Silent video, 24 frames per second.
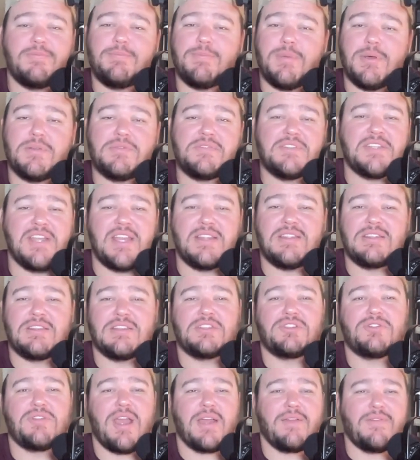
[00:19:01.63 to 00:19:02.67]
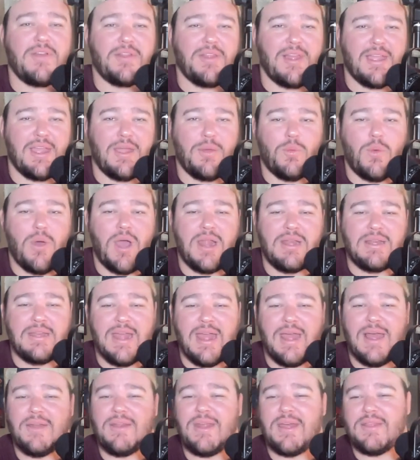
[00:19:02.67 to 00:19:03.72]
both said that this track felt like it widened
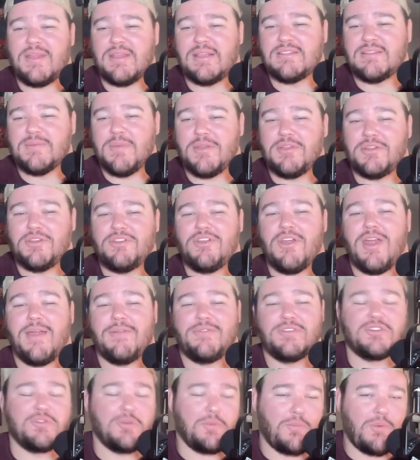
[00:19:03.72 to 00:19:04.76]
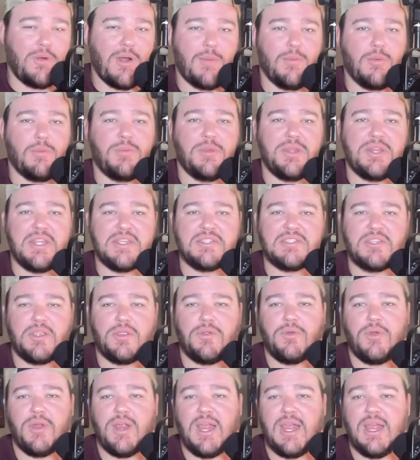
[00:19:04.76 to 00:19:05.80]
out. I think some other drivers would probably
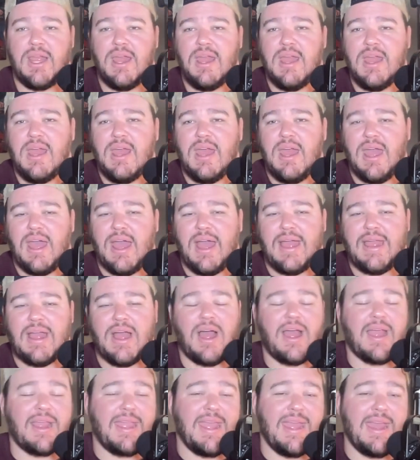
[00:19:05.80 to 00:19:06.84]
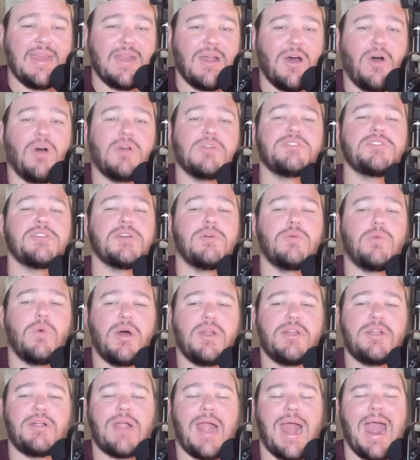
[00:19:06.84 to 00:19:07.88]
disagree. I, again, also
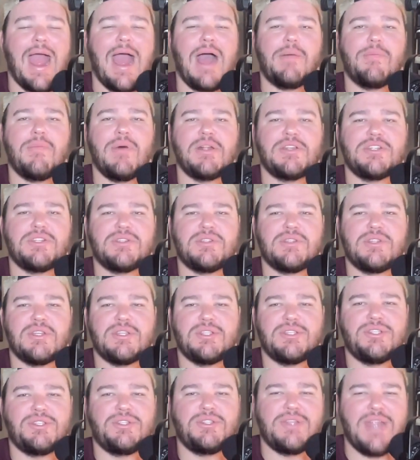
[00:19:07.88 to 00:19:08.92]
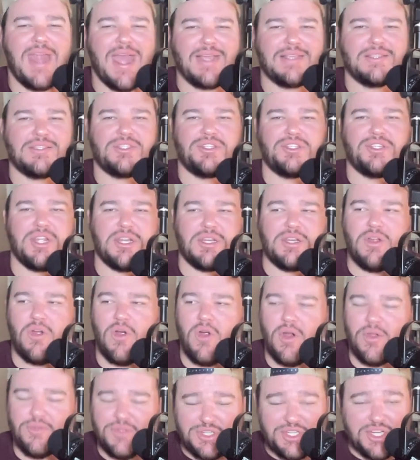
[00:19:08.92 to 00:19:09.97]
wonder how much the next gen
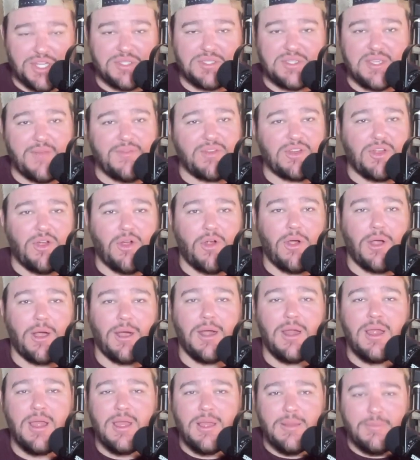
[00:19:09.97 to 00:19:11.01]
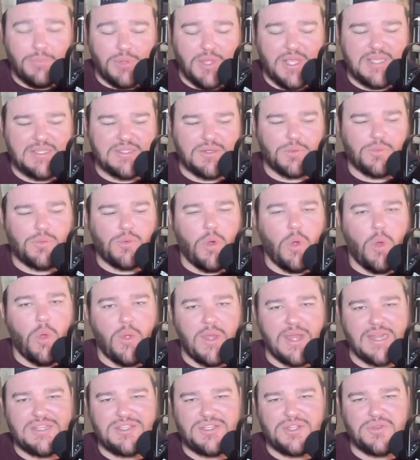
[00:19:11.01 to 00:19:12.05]
car, the Gen 7 car, plays a role
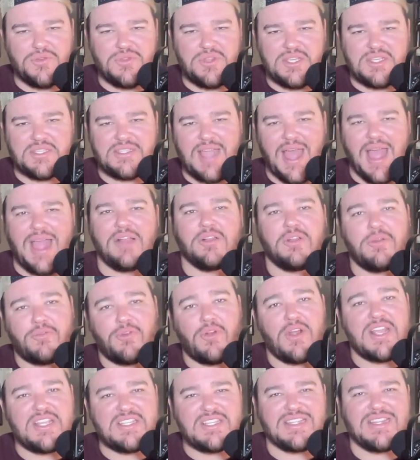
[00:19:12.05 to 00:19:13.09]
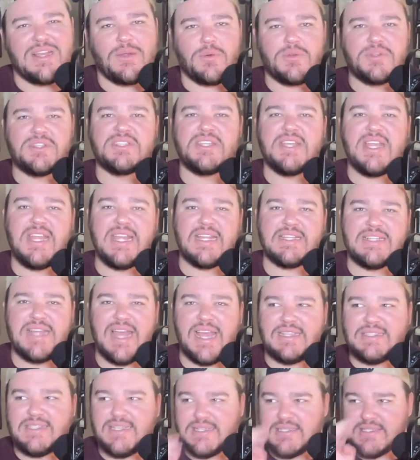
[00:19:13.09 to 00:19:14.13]
into the style of racing that we're seeing at
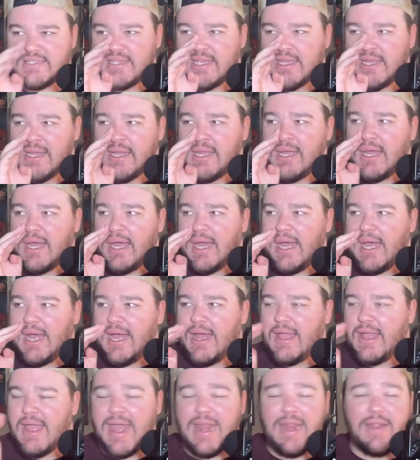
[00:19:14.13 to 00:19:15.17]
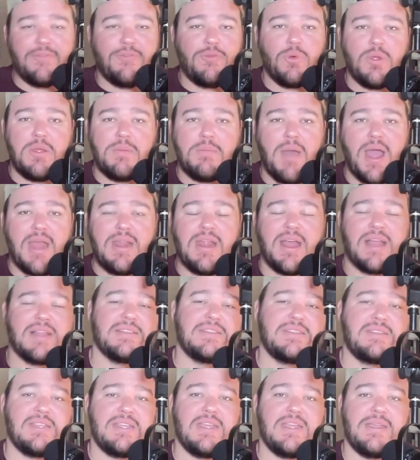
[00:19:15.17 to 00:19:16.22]
Texas. And if we might not
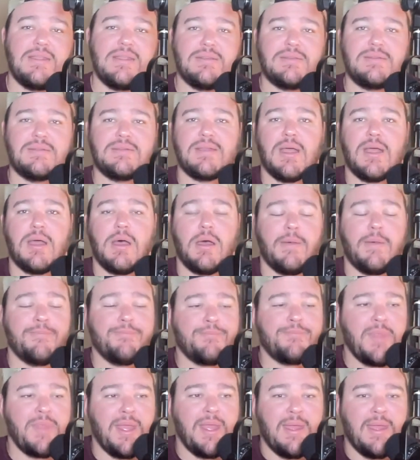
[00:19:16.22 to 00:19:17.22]
see some